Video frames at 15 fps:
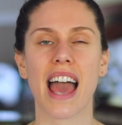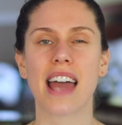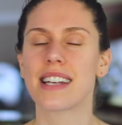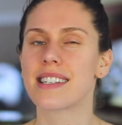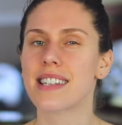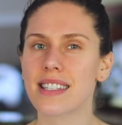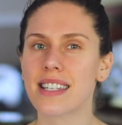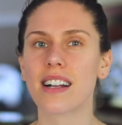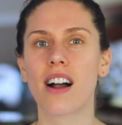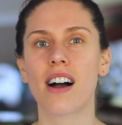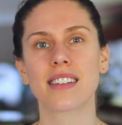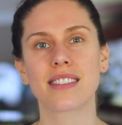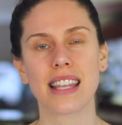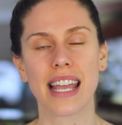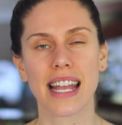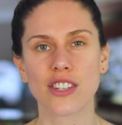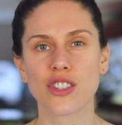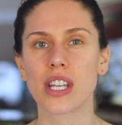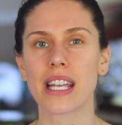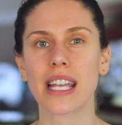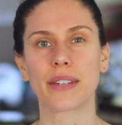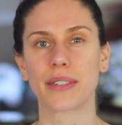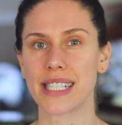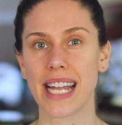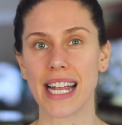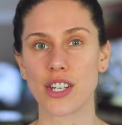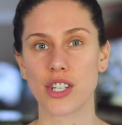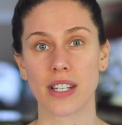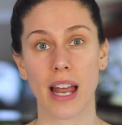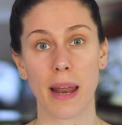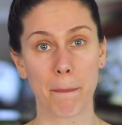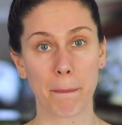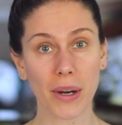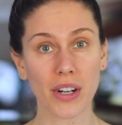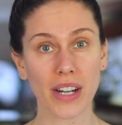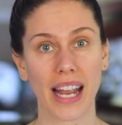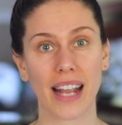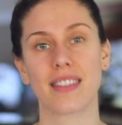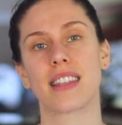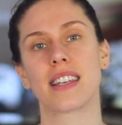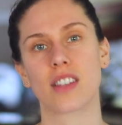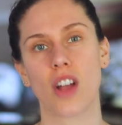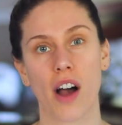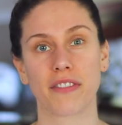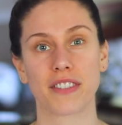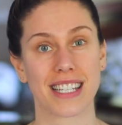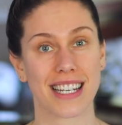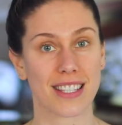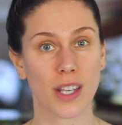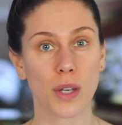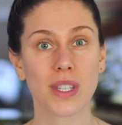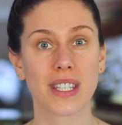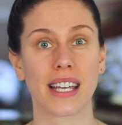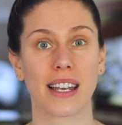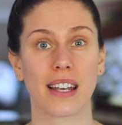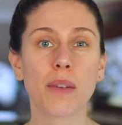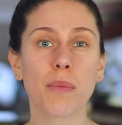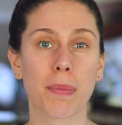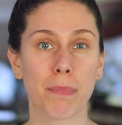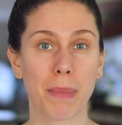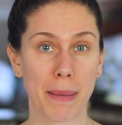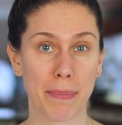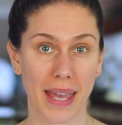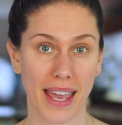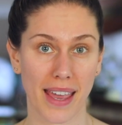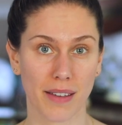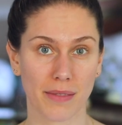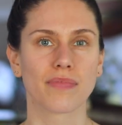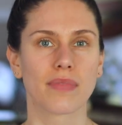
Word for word: and it doesn't cause the itching, irritation, and burning that is often associated with BP.